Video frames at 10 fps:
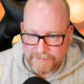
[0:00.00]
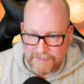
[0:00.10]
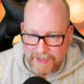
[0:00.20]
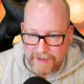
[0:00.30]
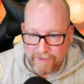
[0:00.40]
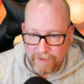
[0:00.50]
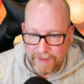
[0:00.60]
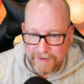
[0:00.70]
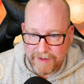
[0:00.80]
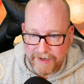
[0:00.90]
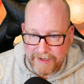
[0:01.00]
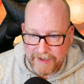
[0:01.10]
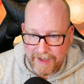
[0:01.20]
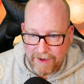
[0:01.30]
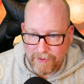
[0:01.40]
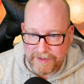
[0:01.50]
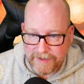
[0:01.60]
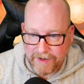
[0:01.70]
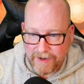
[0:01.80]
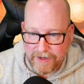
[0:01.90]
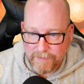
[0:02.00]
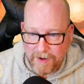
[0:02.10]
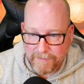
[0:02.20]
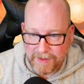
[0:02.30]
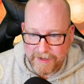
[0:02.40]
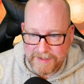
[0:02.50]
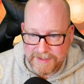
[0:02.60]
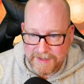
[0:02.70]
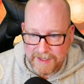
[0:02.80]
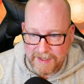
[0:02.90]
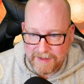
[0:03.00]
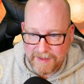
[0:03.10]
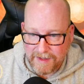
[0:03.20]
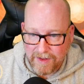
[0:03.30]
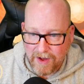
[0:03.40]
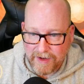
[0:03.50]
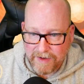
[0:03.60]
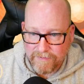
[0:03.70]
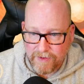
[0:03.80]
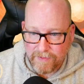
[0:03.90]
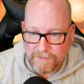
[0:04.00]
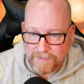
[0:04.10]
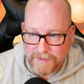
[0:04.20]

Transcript: And I really like how it auto-populates the log info.